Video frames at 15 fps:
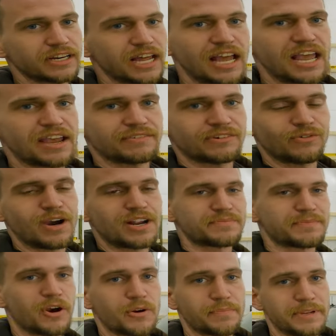not having to
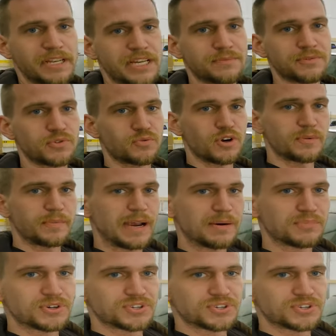watch my RPMs or worry about